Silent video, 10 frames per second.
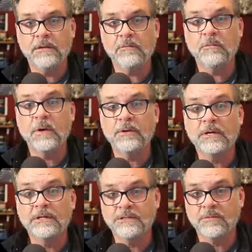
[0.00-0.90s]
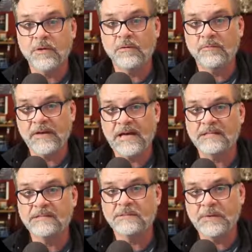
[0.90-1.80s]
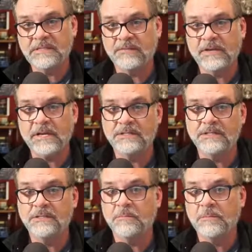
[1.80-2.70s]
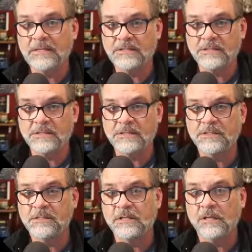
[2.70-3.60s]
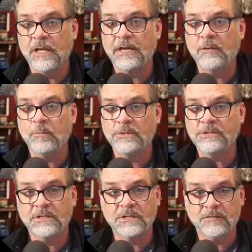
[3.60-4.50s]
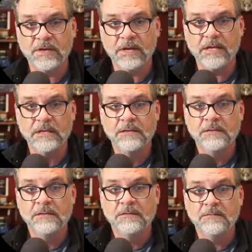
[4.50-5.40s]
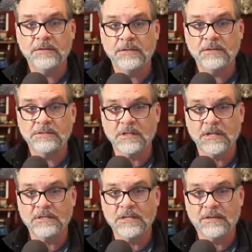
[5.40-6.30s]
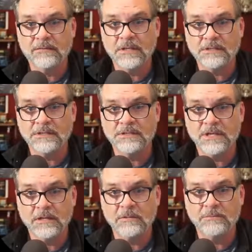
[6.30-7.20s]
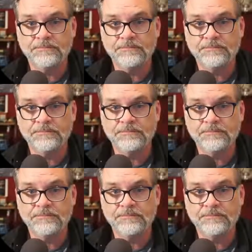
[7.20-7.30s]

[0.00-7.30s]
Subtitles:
rubber hits the road facts, specifications, and messages the client wished to convey via the selected advertising channel.